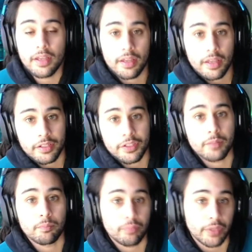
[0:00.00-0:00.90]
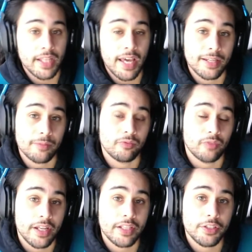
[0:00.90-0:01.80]
and you can bring that in
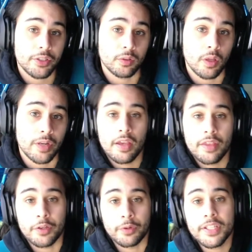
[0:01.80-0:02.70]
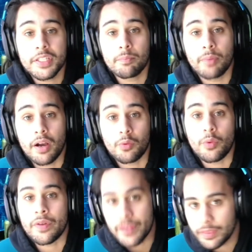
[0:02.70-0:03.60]
right into your loadout. There is a bug
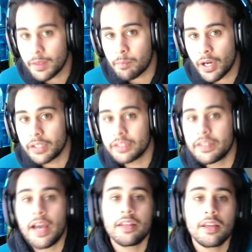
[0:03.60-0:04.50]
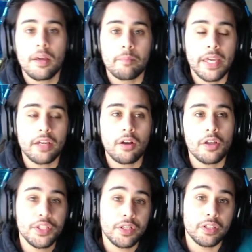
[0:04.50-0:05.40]
within the bug that may
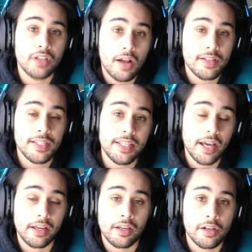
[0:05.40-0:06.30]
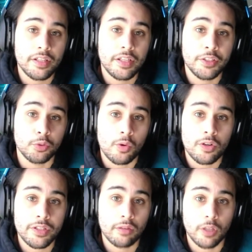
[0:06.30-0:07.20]
cause you to not see that gun in your
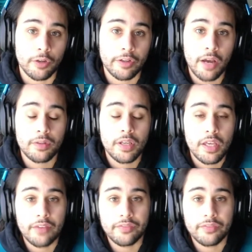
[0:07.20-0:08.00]
Warzone loadout. If